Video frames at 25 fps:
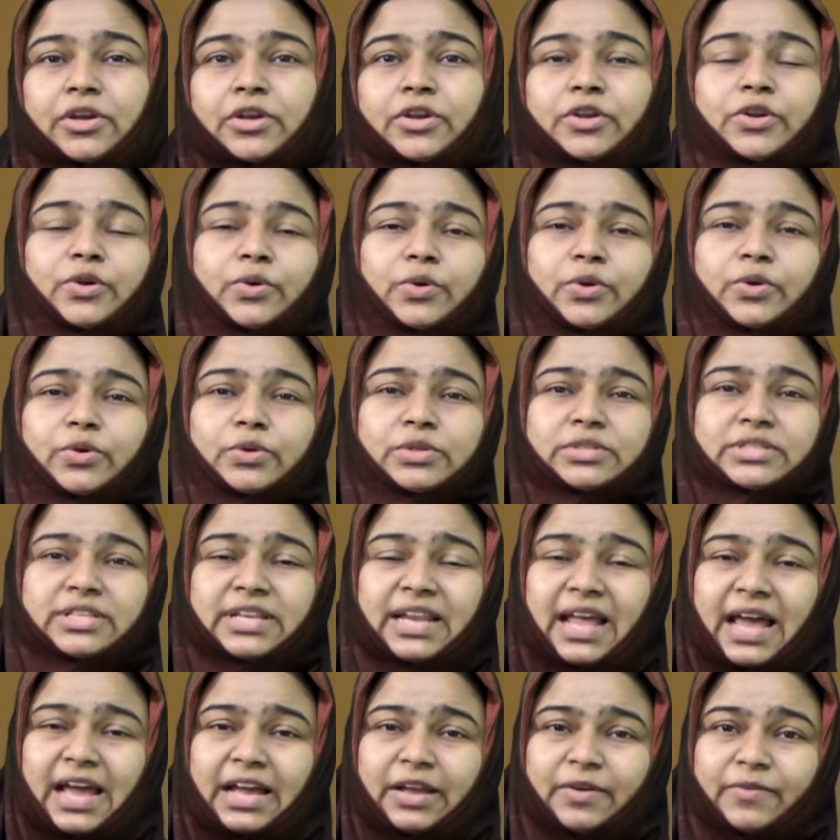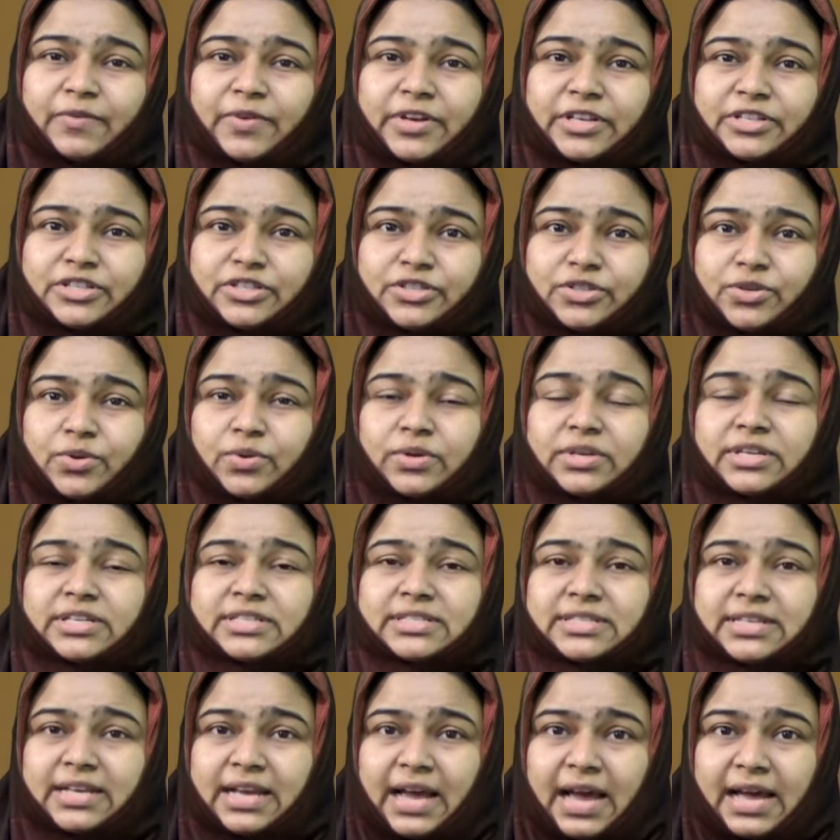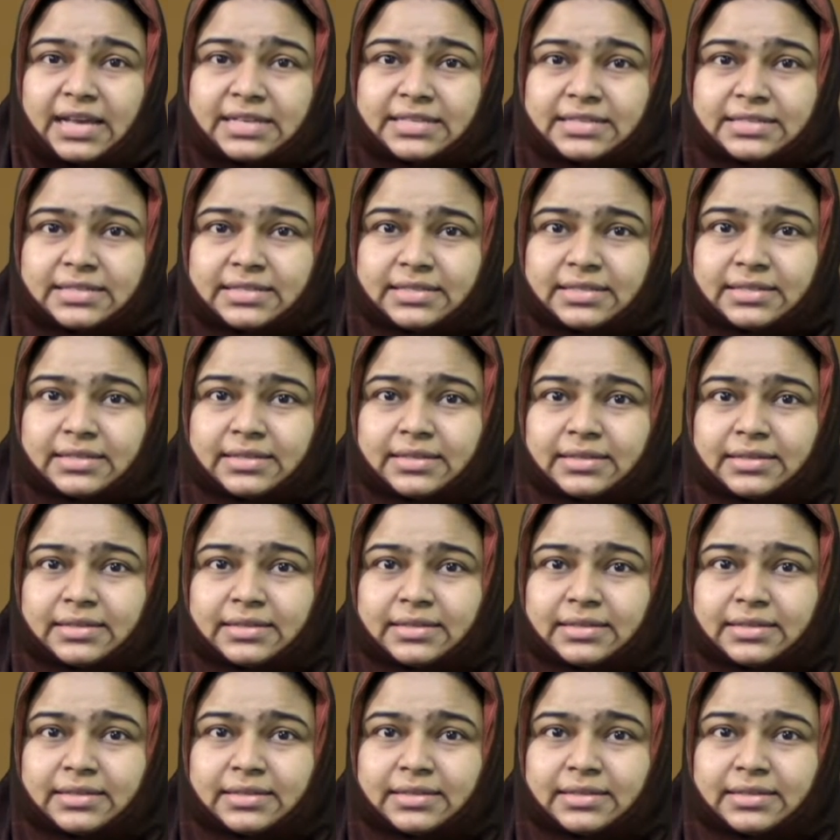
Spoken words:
You use language to discuss.